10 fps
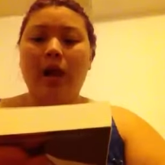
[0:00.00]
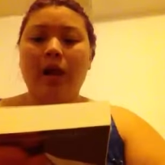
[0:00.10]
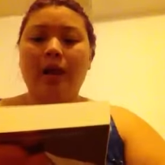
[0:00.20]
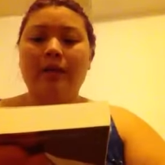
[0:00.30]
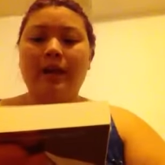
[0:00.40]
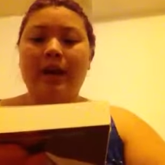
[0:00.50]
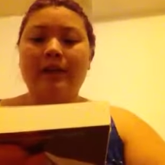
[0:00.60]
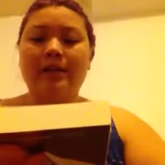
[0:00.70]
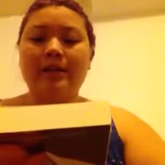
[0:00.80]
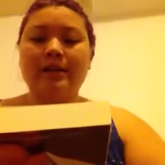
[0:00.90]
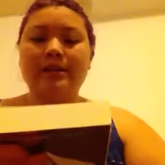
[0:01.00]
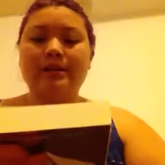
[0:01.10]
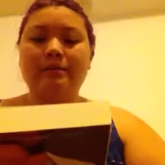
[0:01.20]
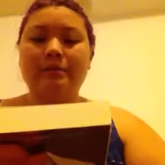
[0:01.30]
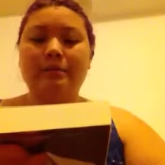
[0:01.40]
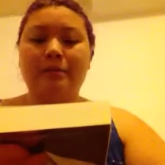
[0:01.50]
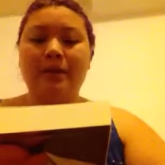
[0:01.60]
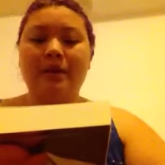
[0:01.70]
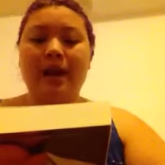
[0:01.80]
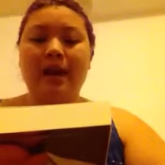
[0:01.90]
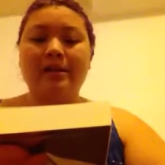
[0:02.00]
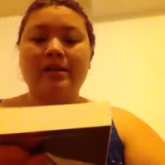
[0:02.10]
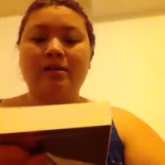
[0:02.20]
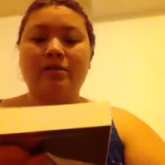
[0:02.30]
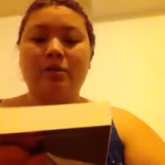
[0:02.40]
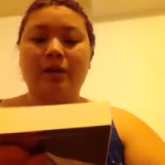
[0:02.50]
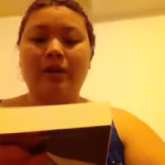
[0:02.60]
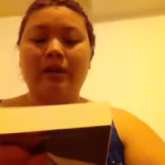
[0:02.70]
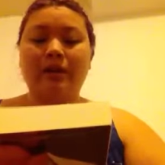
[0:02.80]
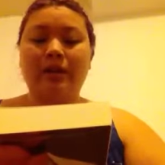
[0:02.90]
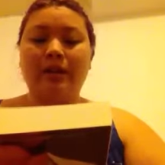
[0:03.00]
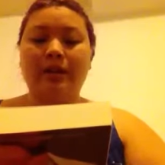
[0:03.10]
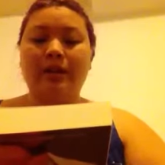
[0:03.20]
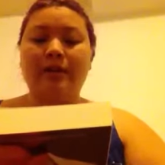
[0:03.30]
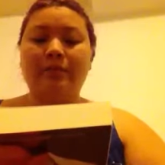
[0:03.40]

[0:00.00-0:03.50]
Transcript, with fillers: and that he's been asked to join the League,